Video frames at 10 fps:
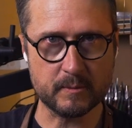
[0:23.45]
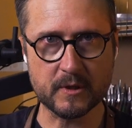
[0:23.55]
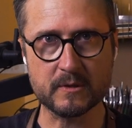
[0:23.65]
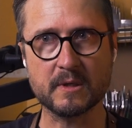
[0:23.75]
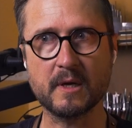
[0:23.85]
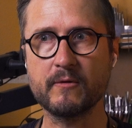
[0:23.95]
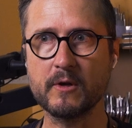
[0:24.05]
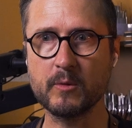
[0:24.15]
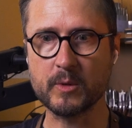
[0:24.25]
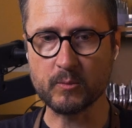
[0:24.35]
Because they have a
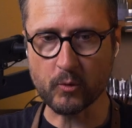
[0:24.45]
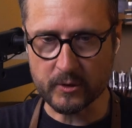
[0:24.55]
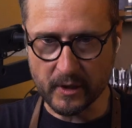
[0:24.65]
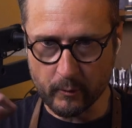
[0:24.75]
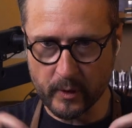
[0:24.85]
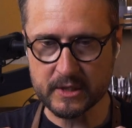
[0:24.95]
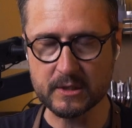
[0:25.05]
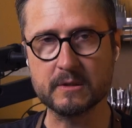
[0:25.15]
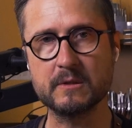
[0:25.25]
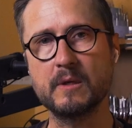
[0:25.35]
little bit more
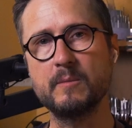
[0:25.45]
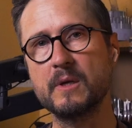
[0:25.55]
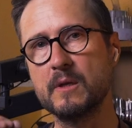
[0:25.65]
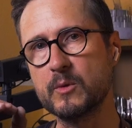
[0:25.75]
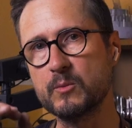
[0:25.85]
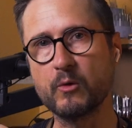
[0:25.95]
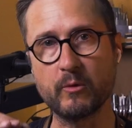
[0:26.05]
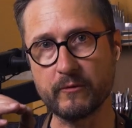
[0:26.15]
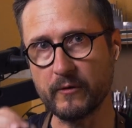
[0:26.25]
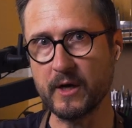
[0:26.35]
direction to them, a little bit more
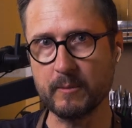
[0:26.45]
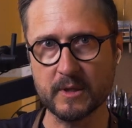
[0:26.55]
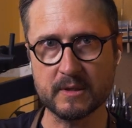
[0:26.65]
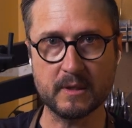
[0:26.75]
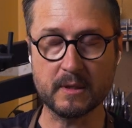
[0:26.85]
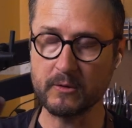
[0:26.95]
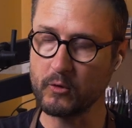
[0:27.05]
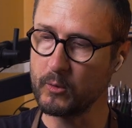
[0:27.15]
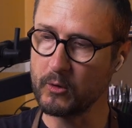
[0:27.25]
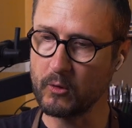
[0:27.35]
refinement than a
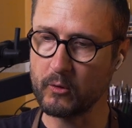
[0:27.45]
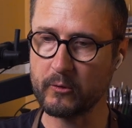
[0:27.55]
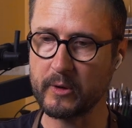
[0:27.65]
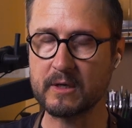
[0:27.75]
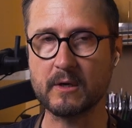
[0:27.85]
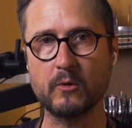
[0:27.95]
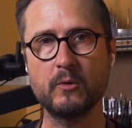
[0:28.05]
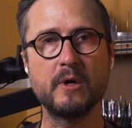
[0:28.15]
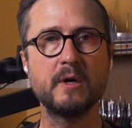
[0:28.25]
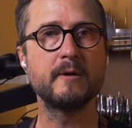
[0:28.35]
normal round
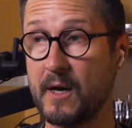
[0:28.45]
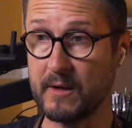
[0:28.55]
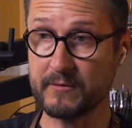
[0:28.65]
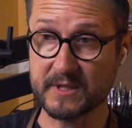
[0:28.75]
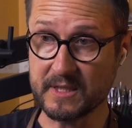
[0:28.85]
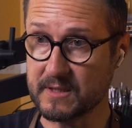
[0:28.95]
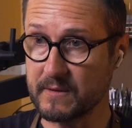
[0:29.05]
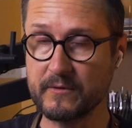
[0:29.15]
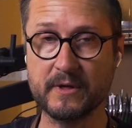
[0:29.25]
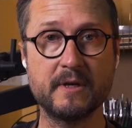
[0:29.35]
claw. I've seen
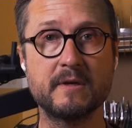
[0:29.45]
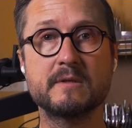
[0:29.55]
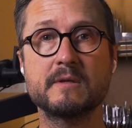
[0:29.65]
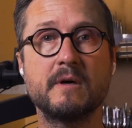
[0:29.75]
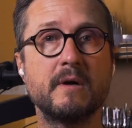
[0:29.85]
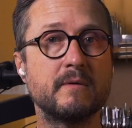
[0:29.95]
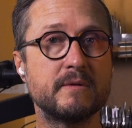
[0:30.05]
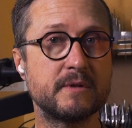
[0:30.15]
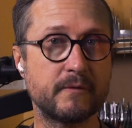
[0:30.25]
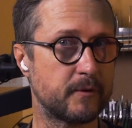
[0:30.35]
some videos
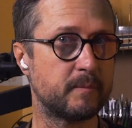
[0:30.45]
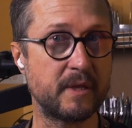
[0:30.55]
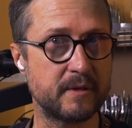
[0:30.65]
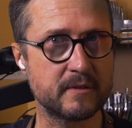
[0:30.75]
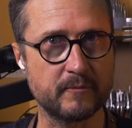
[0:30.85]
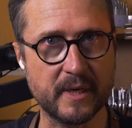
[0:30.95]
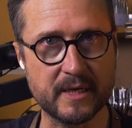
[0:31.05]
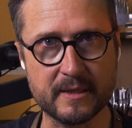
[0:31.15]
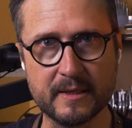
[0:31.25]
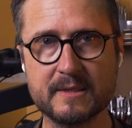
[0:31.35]
on different methods of
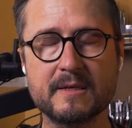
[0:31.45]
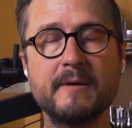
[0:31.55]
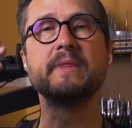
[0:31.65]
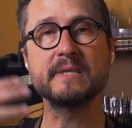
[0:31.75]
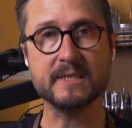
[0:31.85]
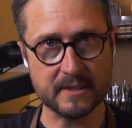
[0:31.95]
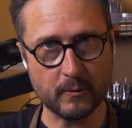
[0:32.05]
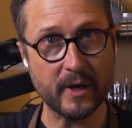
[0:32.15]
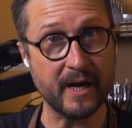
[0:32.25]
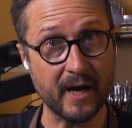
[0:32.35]
making these. This is the
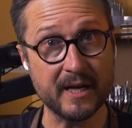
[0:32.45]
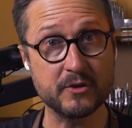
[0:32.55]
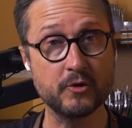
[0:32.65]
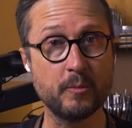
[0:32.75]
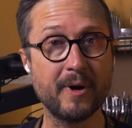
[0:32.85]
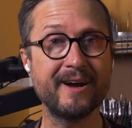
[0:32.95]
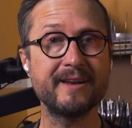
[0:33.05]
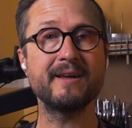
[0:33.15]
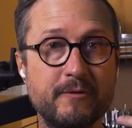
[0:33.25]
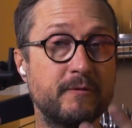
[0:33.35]
way I do
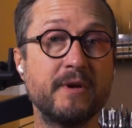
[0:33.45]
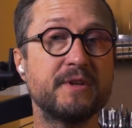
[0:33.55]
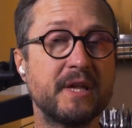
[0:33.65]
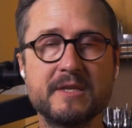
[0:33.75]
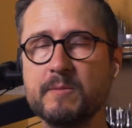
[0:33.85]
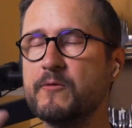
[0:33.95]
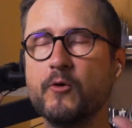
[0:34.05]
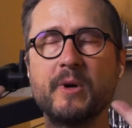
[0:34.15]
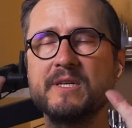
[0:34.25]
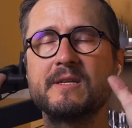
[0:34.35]
mine. If you've never done these
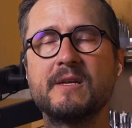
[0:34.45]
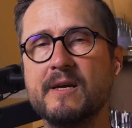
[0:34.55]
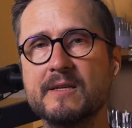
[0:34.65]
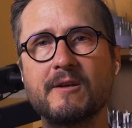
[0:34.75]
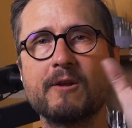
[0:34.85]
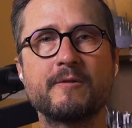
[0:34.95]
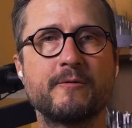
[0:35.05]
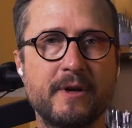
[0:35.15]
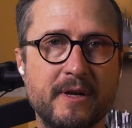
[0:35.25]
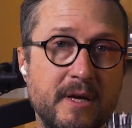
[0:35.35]
before, basically, it's a lot of
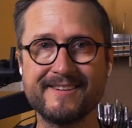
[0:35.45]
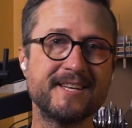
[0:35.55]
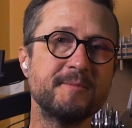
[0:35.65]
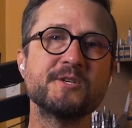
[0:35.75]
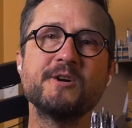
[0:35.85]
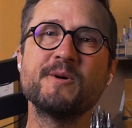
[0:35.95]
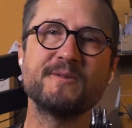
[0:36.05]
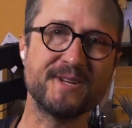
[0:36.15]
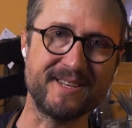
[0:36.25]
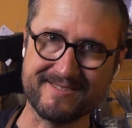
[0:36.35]
fun. Let me show you what I've done.